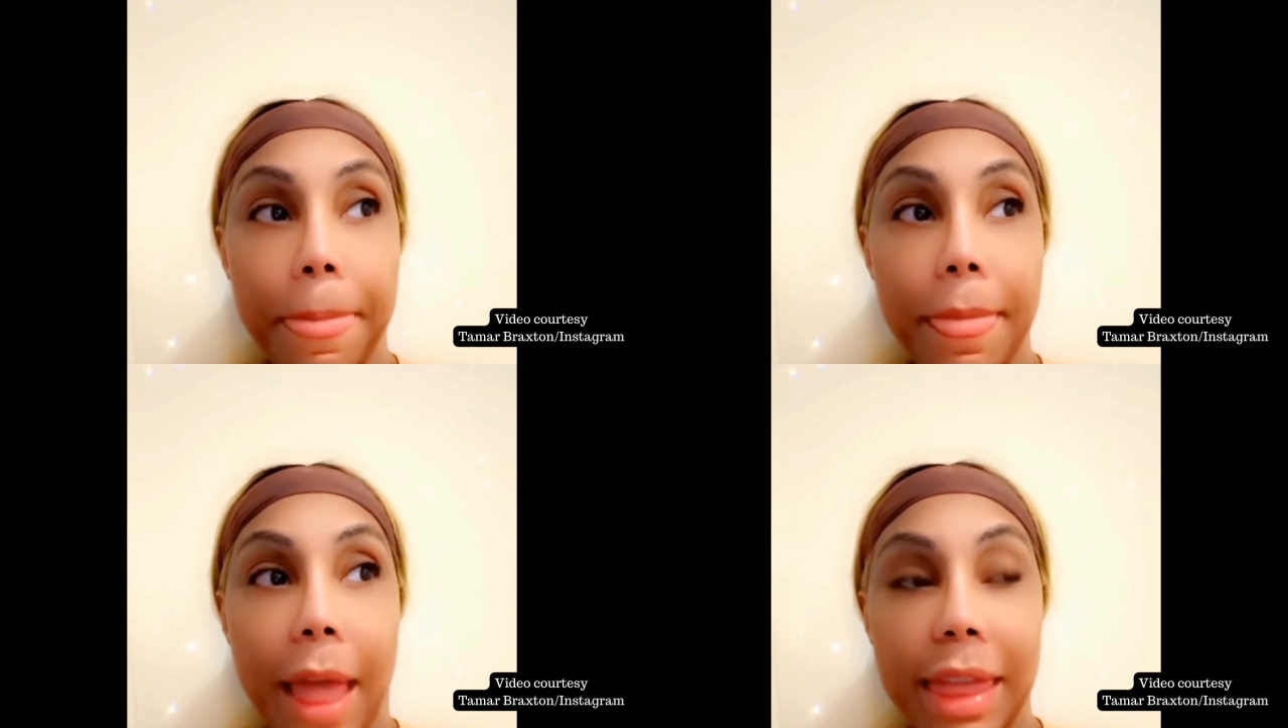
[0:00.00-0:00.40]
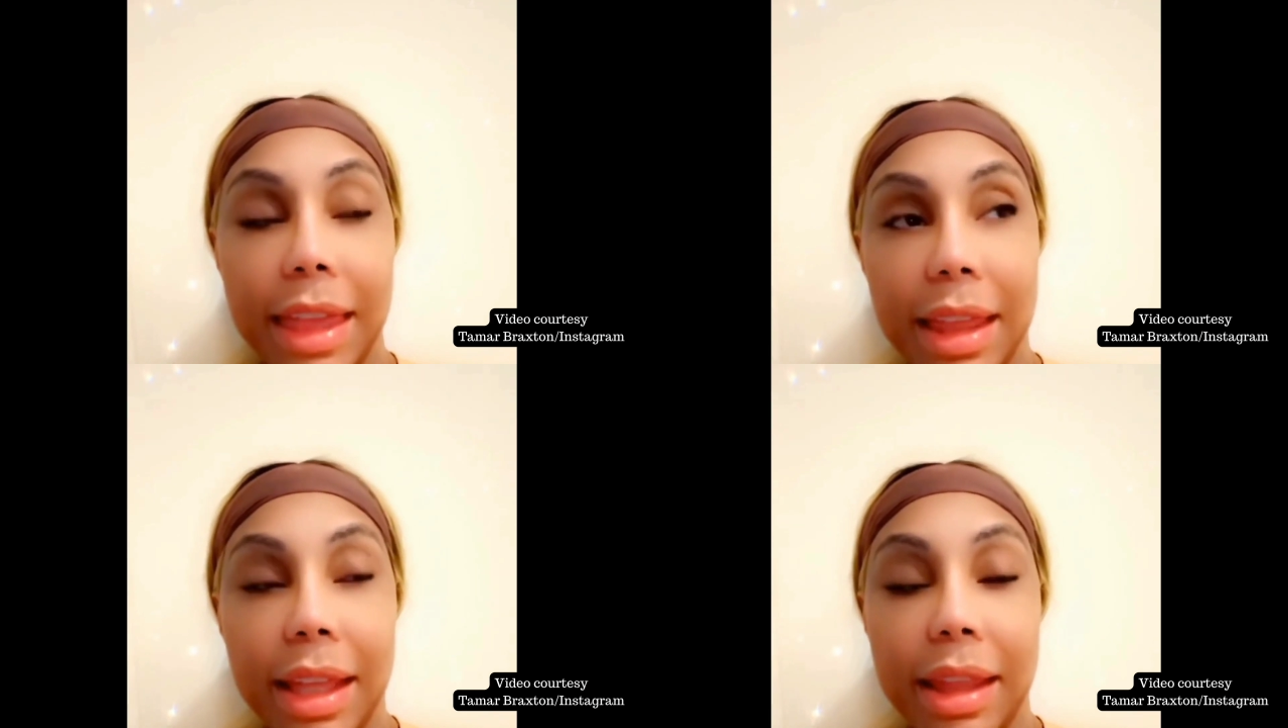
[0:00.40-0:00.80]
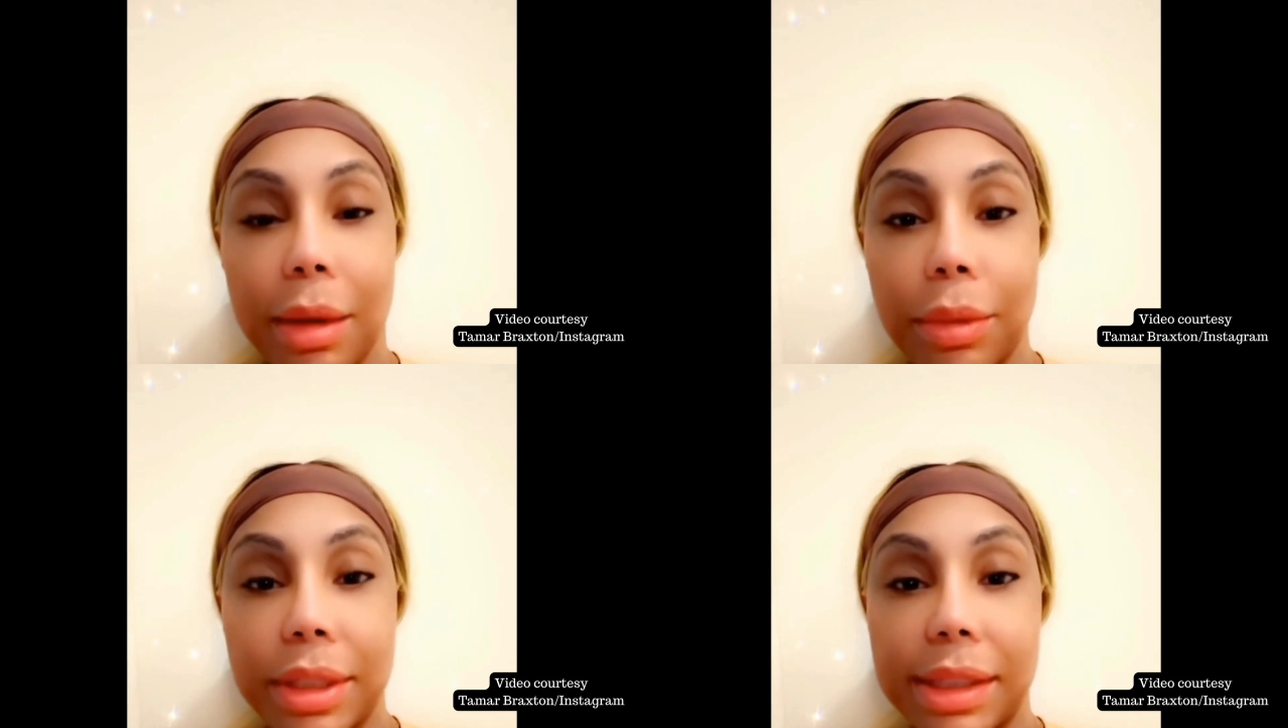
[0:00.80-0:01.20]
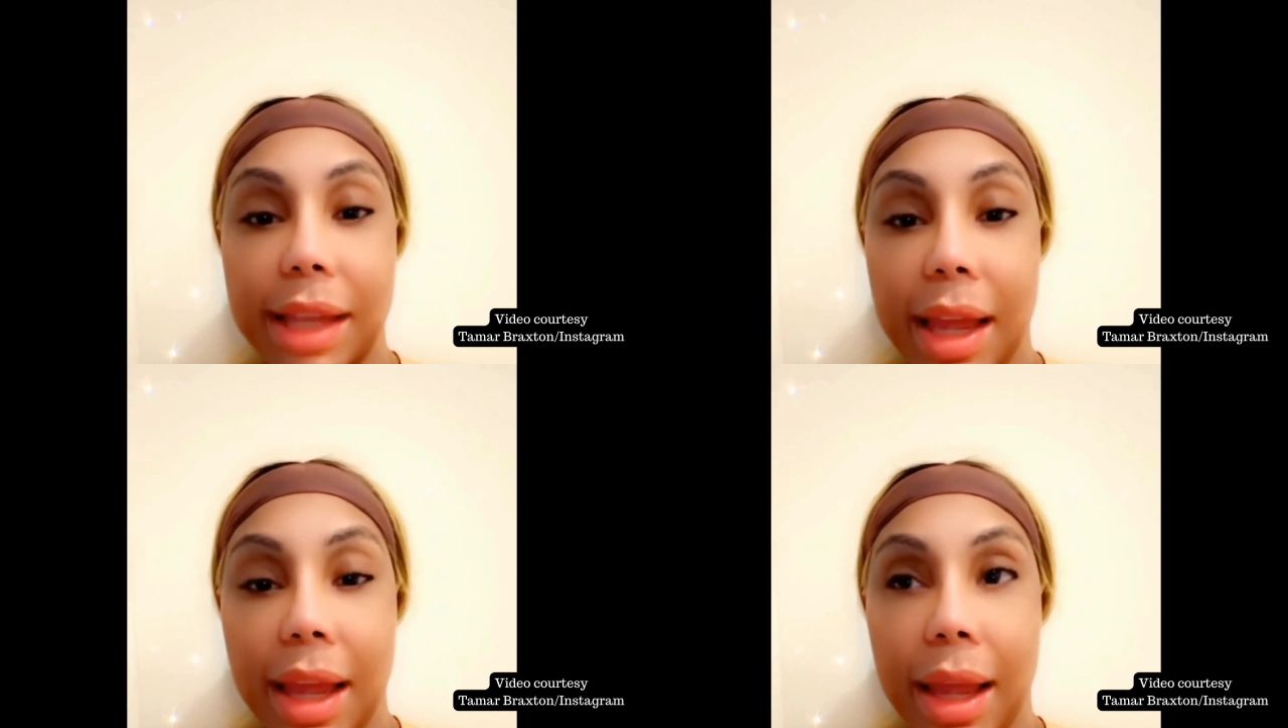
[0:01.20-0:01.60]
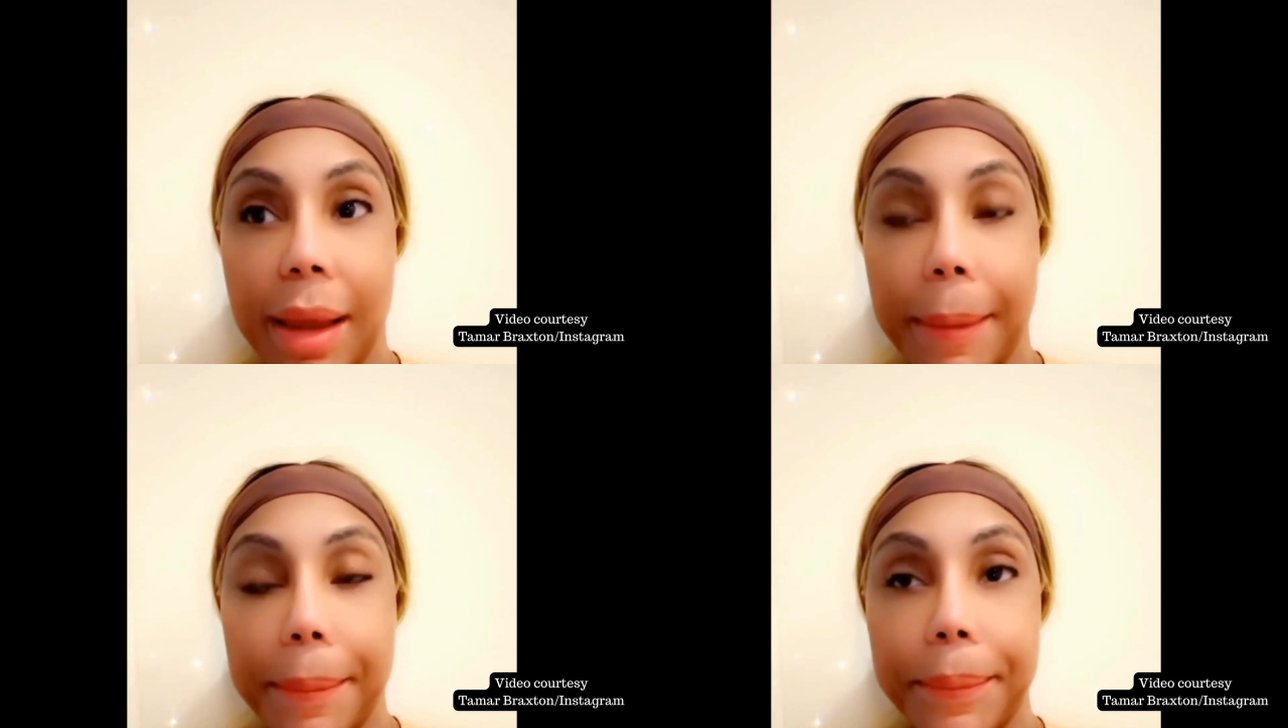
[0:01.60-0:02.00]
I think that there was
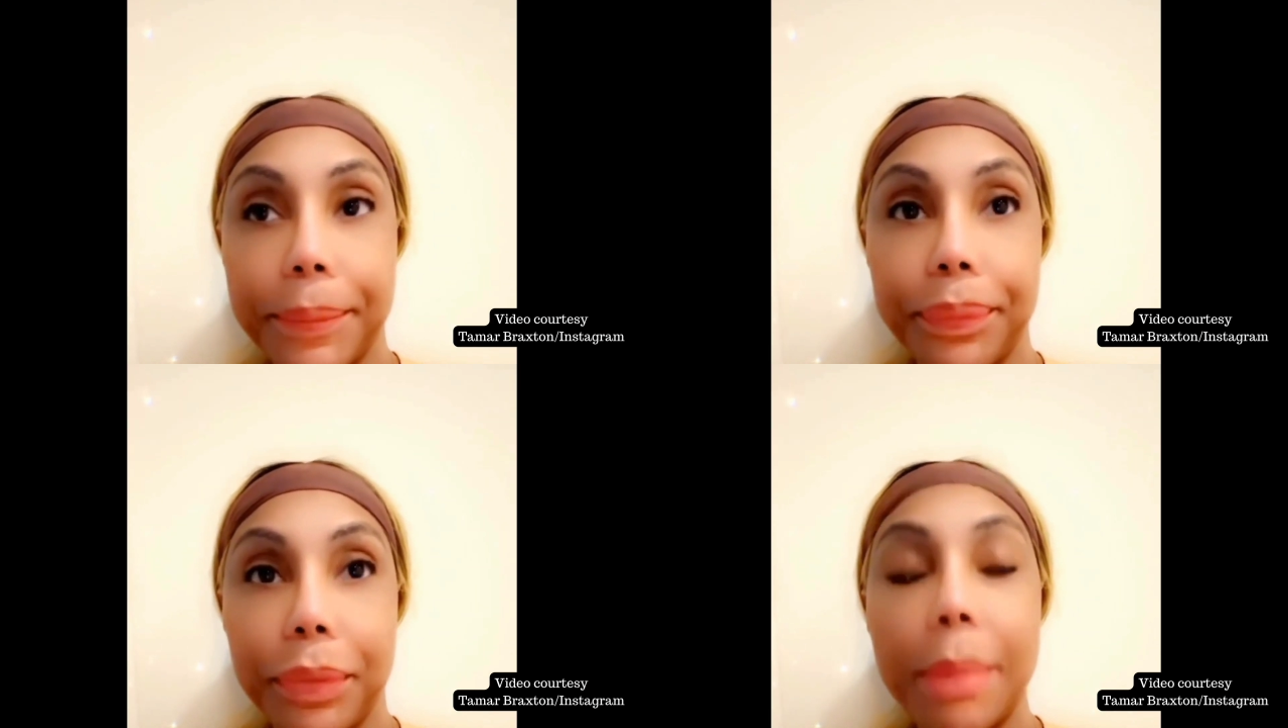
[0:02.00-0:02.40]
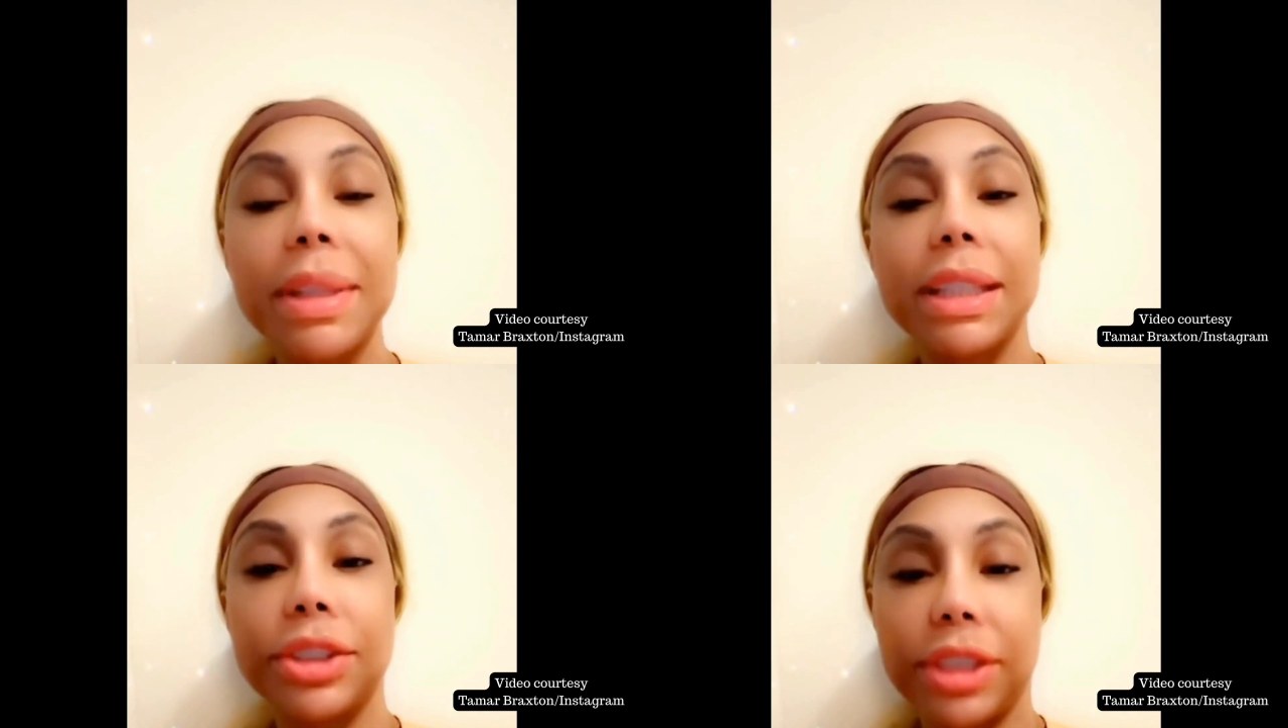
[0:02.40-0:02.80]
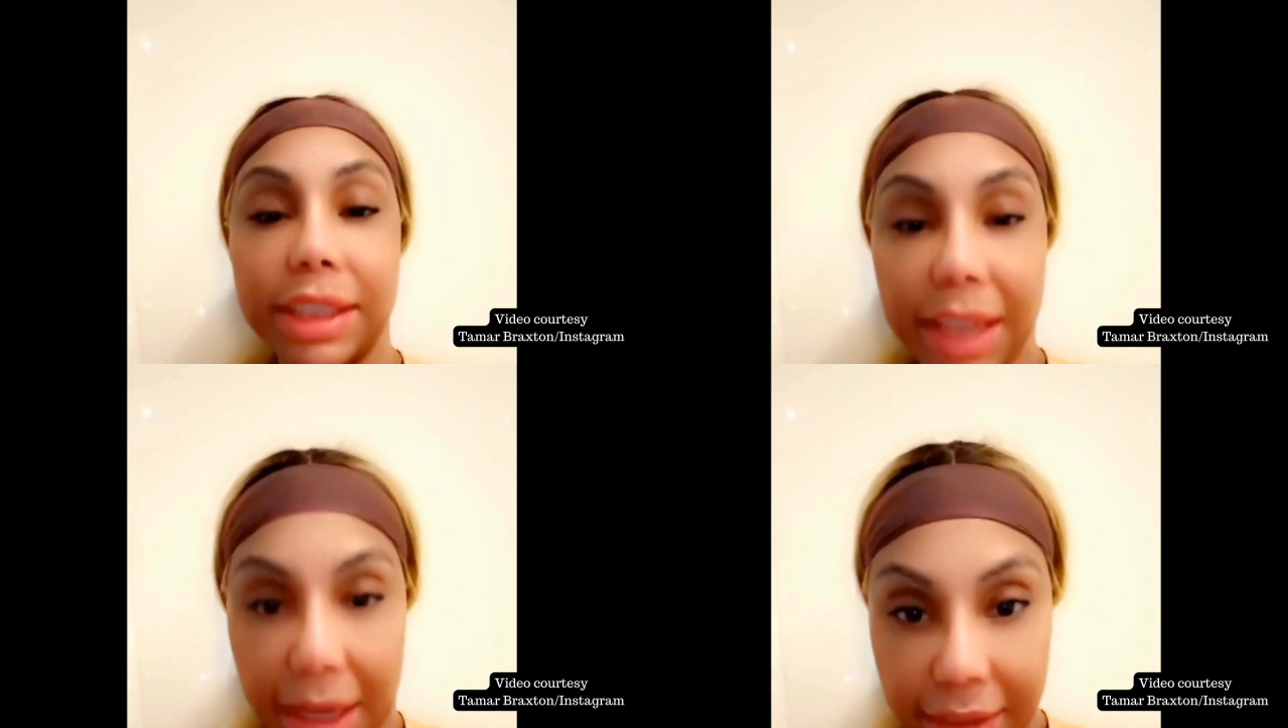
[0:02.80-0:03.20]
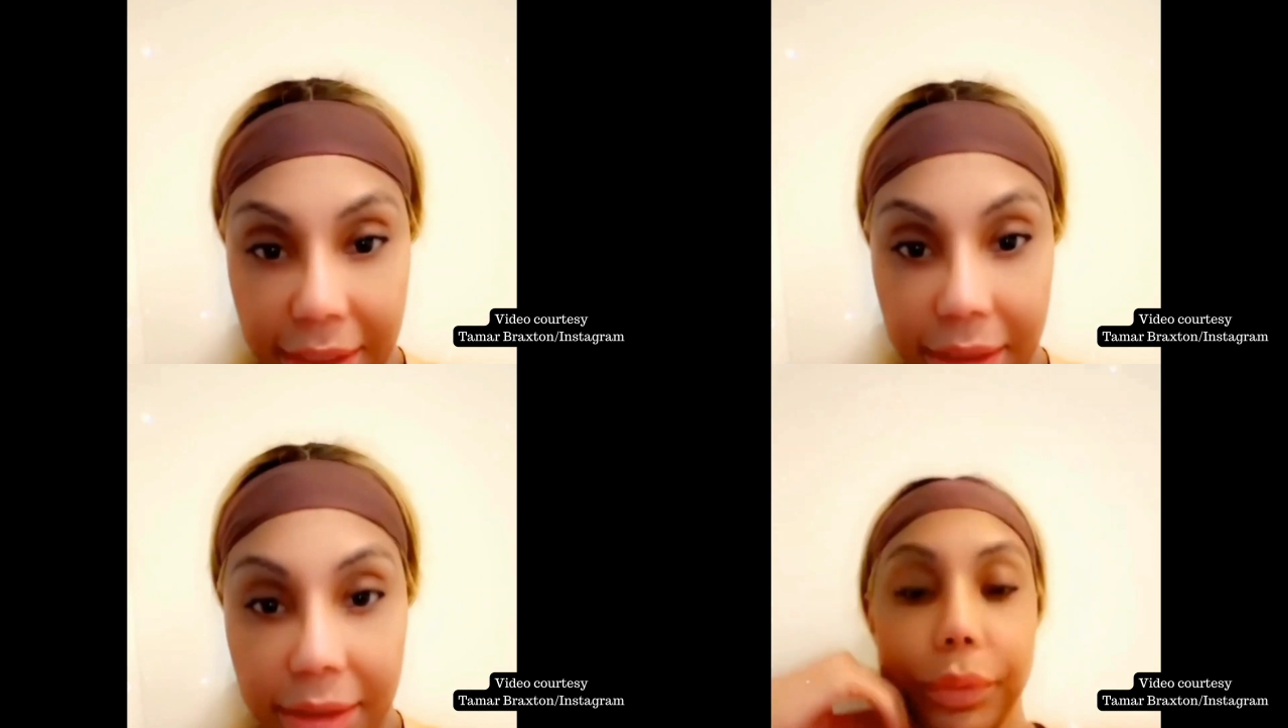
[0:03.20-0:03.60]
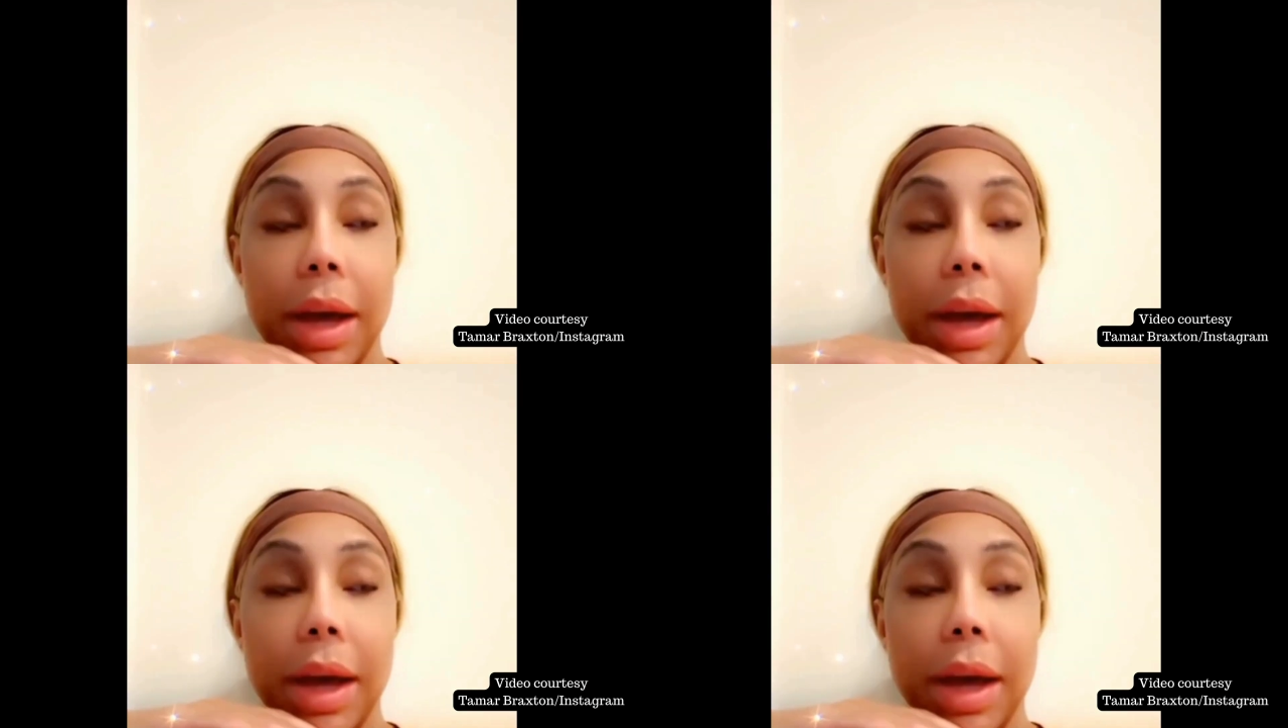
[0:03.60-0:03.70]
a misunderstanding.